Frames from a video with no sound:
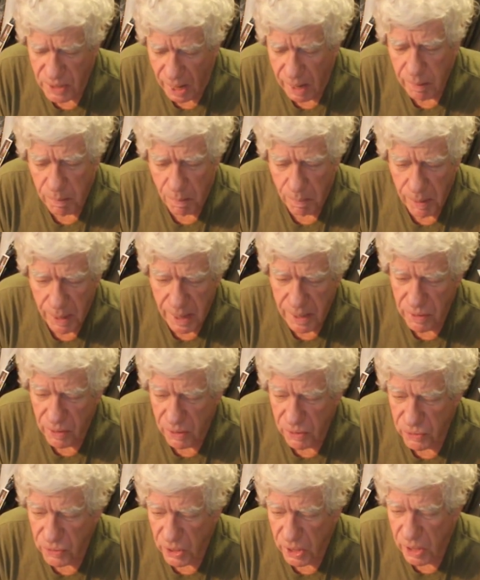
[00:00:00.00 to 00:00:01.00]
I would play
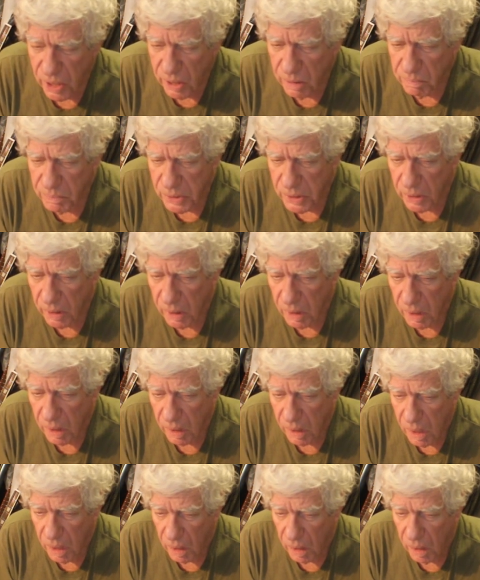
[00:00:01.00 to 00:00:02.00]
their drums.
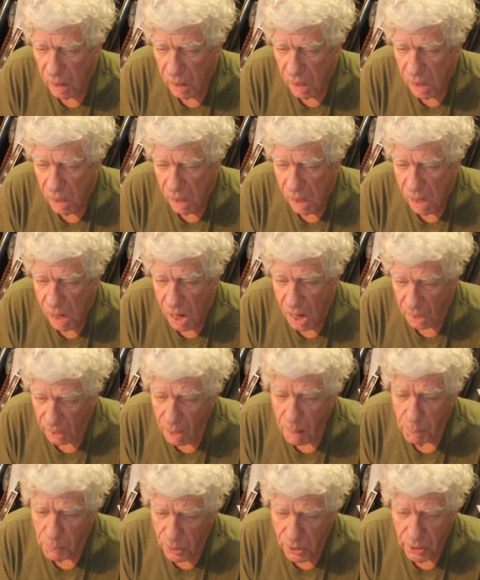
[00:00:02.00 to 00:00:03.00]
I
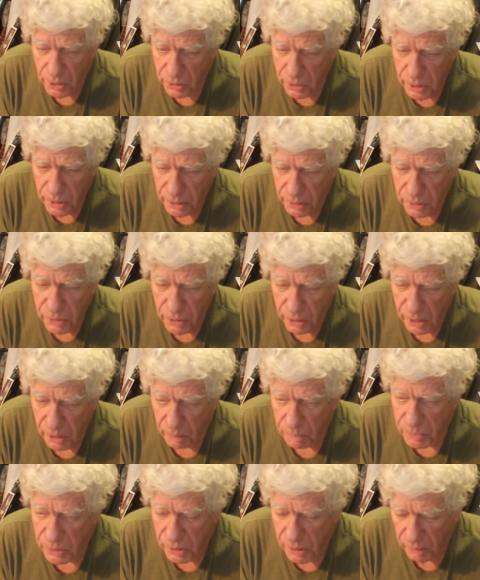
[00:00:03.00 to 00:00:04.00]
got pretty good at
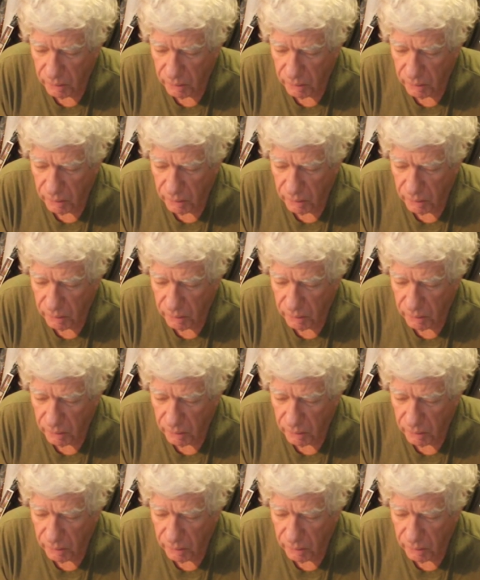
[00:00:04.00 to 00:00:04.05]
drums.